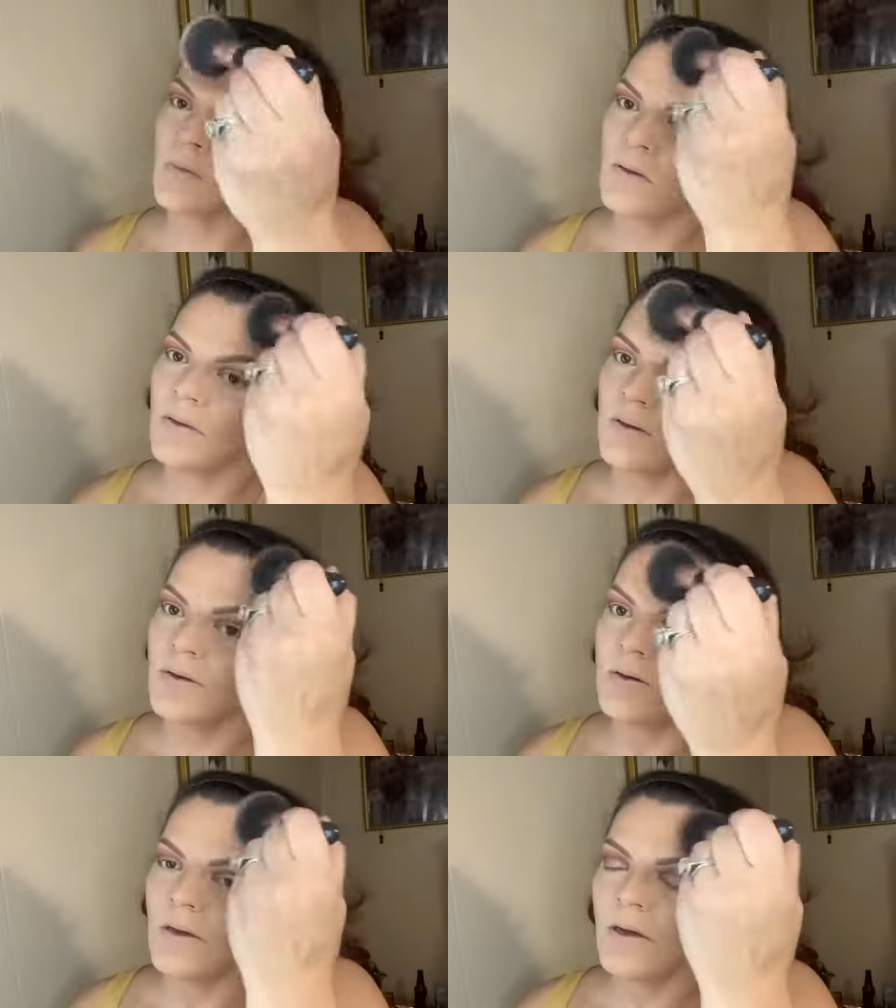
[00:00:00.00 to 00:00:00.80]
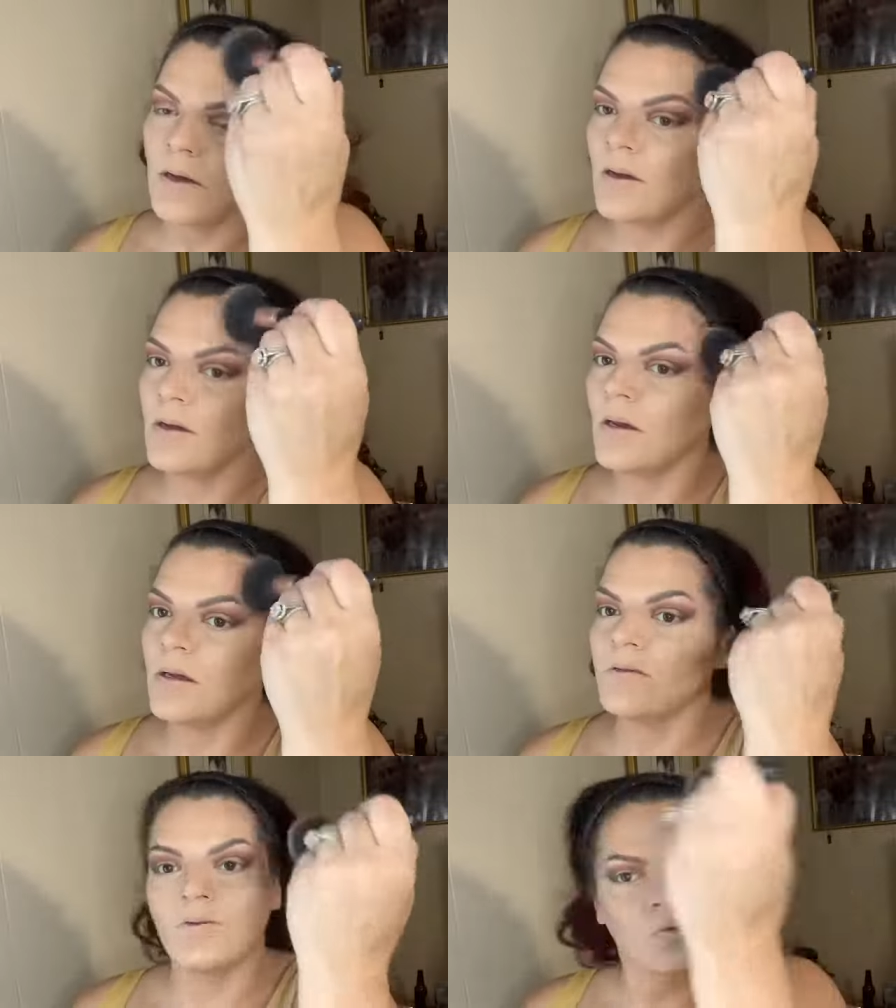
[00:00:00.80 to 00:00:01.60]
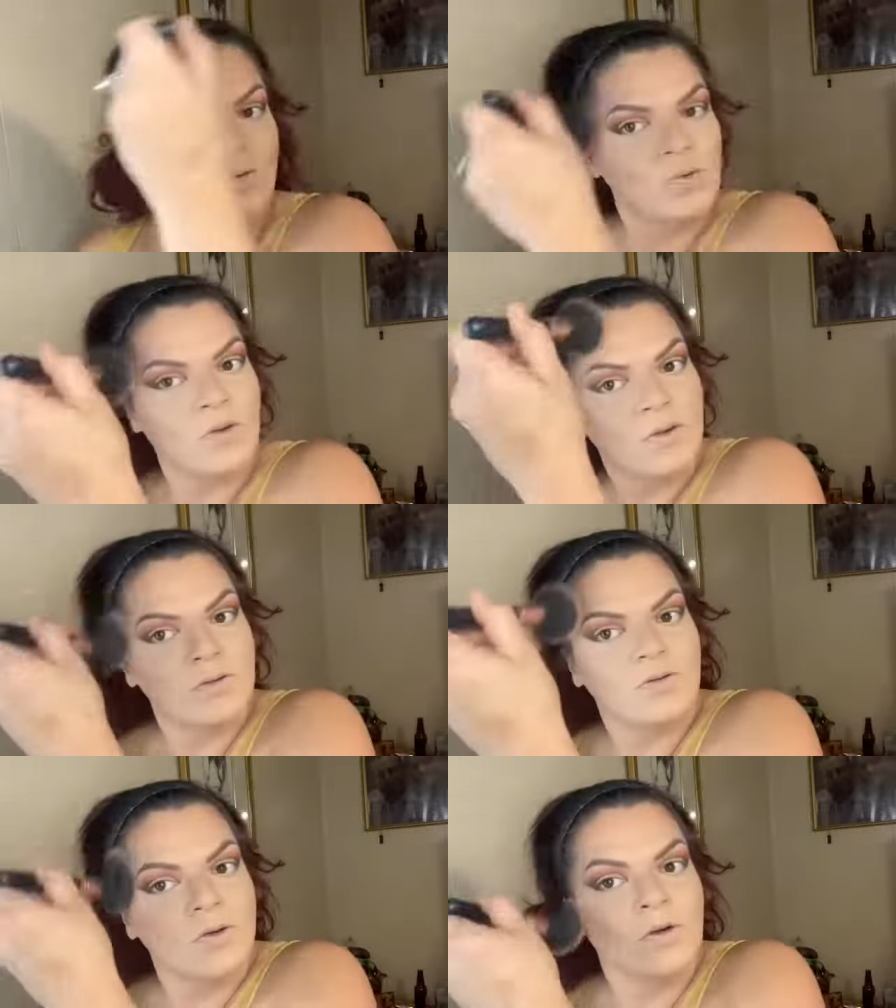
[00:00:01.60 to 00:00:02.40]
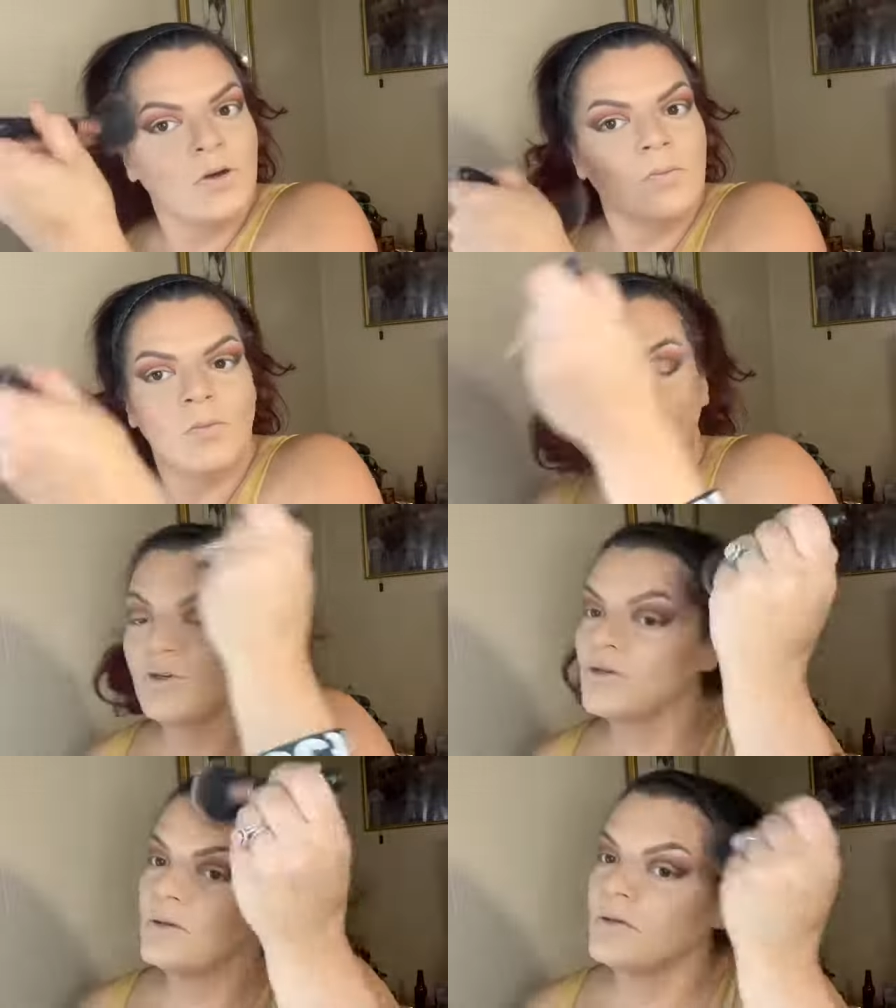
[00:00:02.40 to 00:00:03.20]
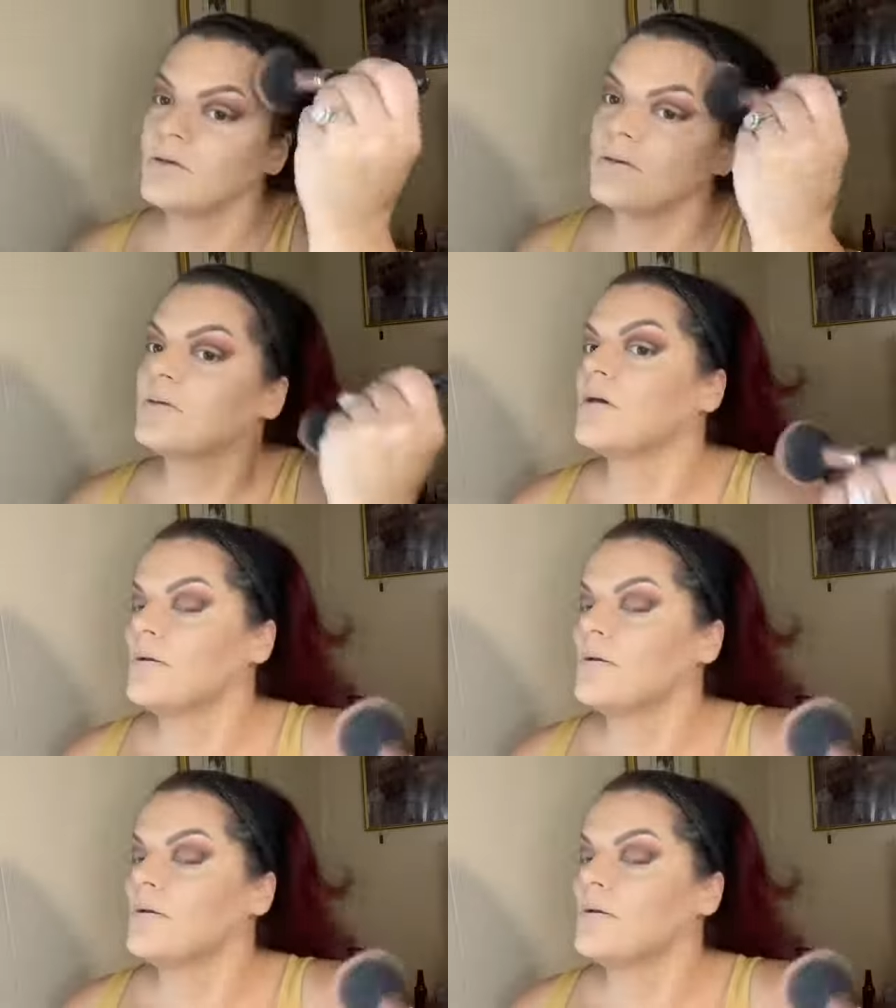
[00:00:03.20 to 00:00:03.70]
and I like to do in circular motions.